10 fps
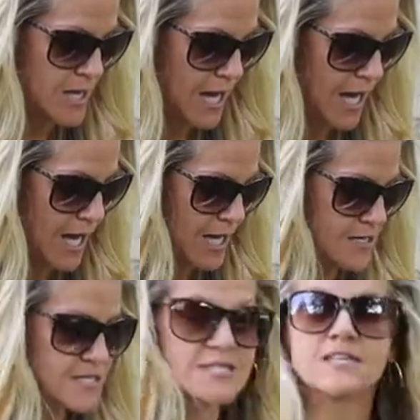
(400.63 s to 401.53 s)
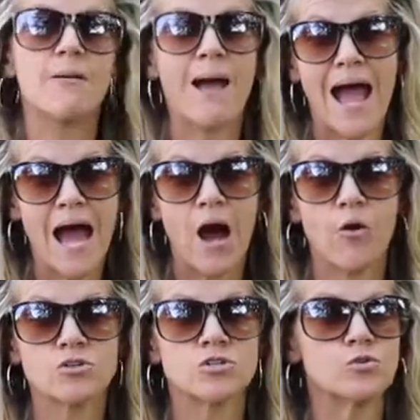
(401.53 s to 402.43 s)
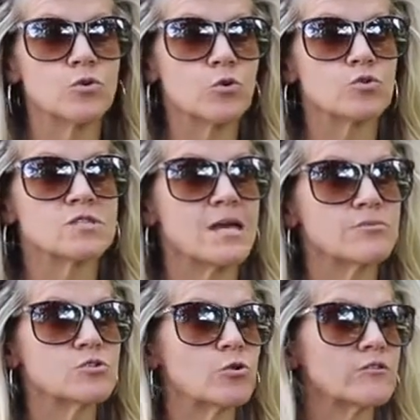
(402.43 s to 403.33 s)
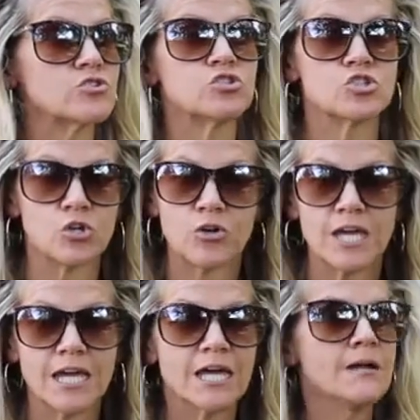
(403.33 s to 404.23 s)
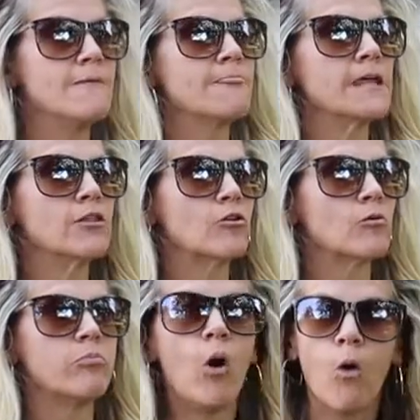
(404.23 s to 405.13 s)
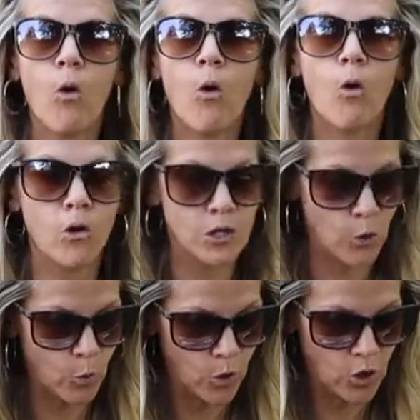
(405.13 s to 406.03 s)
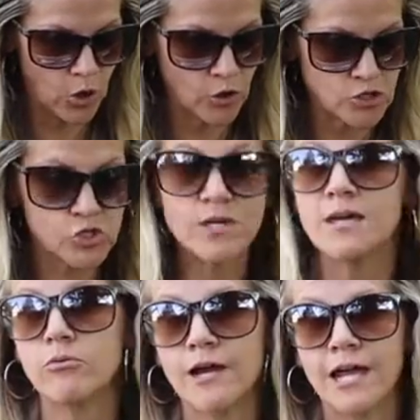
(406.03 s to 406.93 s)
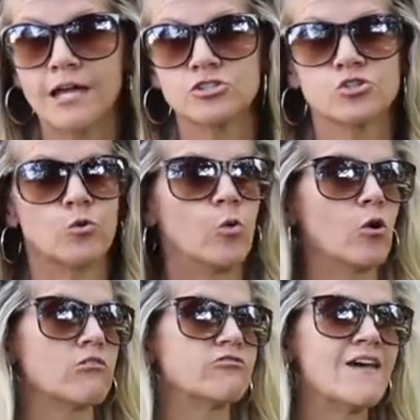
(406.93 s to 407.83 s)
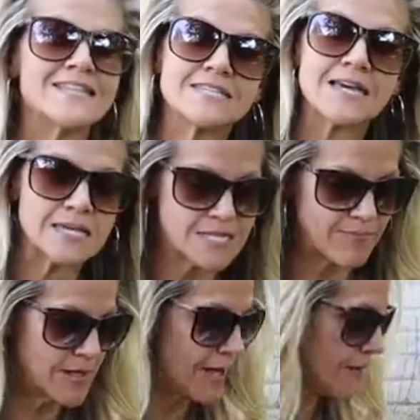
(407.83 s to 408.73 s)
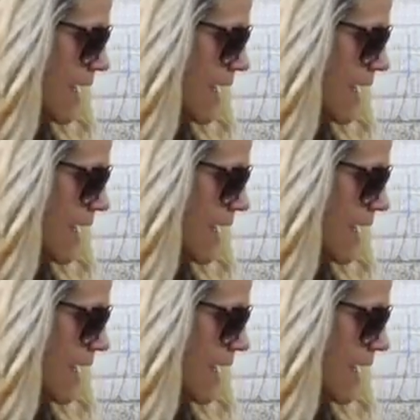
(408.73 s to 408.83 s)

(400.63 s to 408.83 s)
uh, somehow to some sort of sturdy either pole or tree branch or fencing, something like